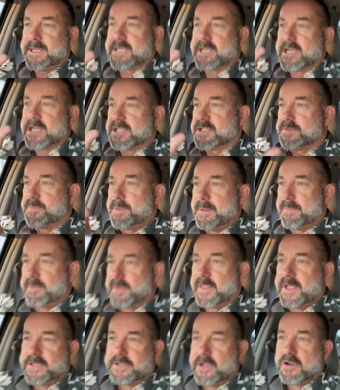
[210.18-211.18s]
because
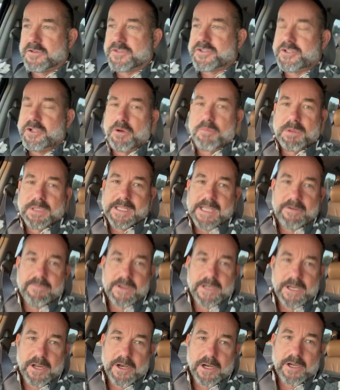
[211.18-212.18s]
people that don't still
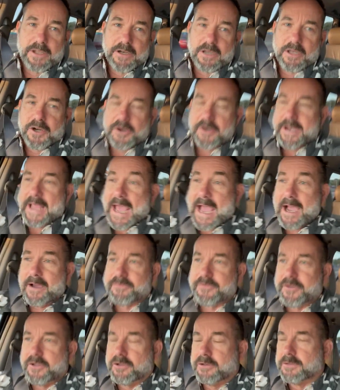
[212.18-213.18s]
believe in it are going to learn to
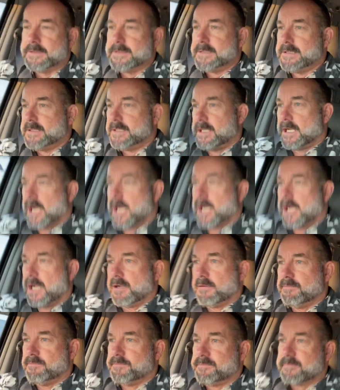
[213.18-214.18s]
have to,
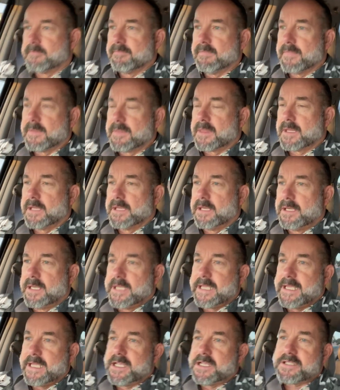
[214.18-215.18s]
um,
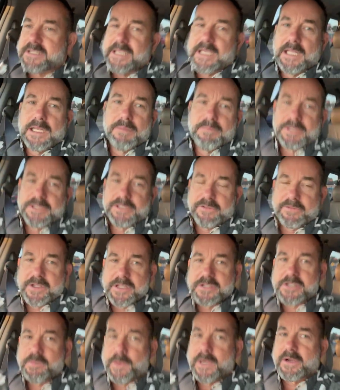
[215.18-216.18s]
is the element of
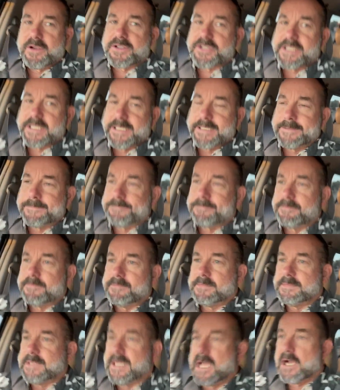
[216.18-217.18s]
conspiracy.
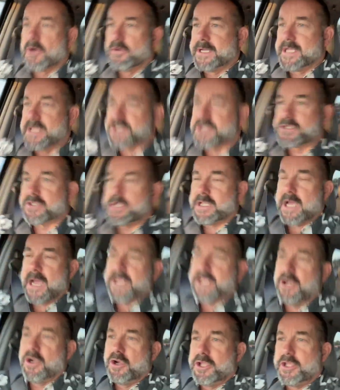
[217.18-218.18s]
Now, it's,
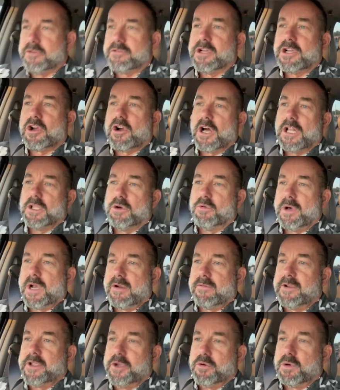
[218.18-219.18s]
you know, you can call it
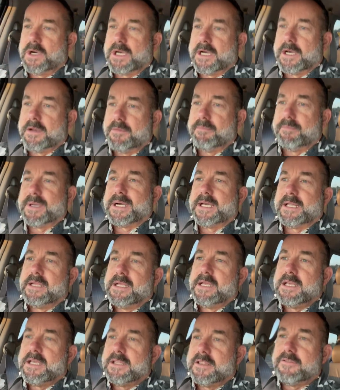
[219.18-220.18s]
whatever you want,
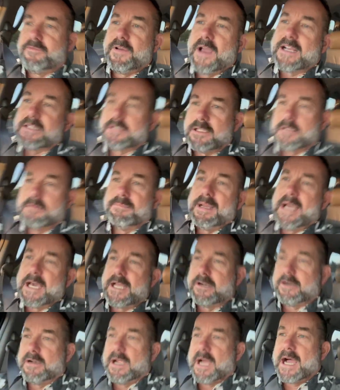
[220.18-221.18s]
but the fact of the
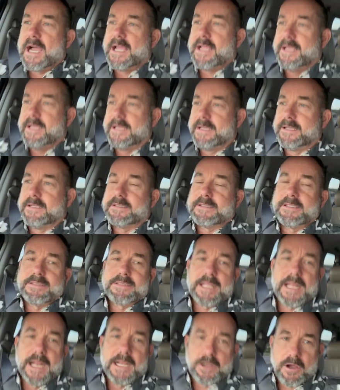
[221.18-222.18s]
matter
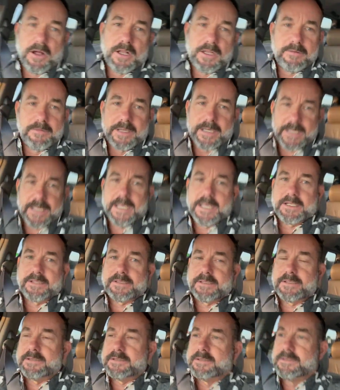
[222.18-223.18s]
is that I call it what it
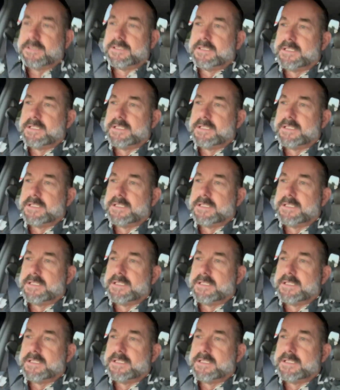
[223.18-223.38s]
is.